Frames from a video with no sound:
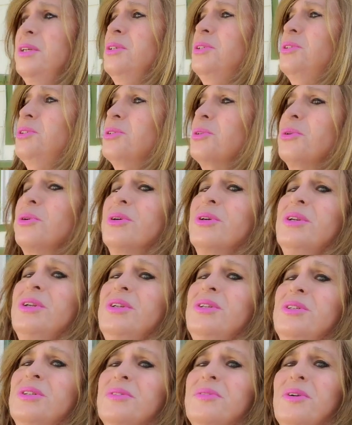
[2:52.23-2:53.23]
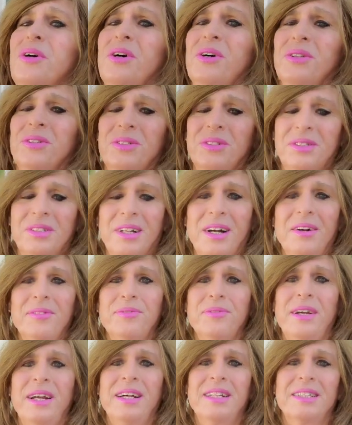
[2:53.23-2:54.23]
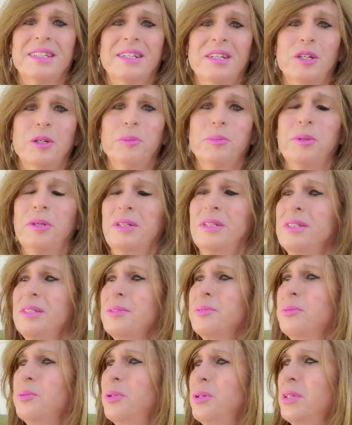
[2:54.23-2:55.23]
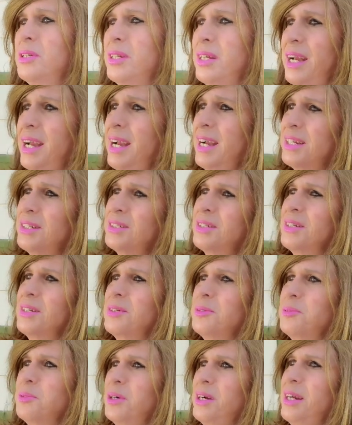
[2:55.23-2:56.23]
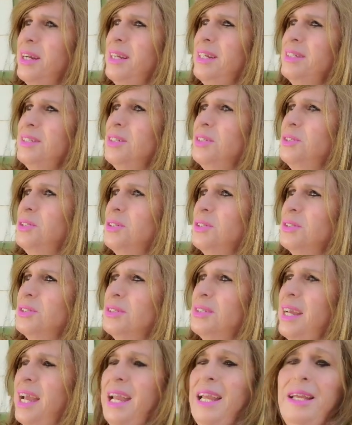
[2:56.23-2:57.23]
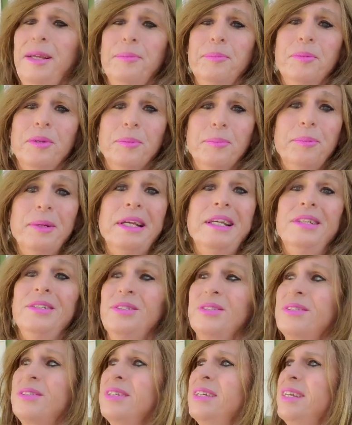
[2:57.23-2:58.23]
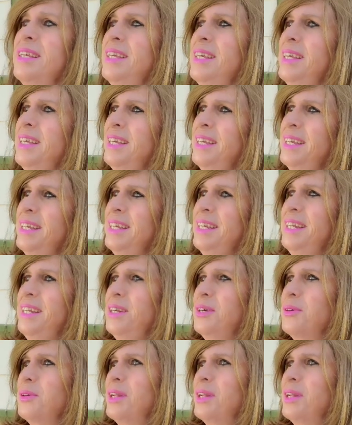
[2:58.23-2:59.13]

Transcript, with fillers: shortage of all the stuff out there, but what an excellent way to just tame the beast here.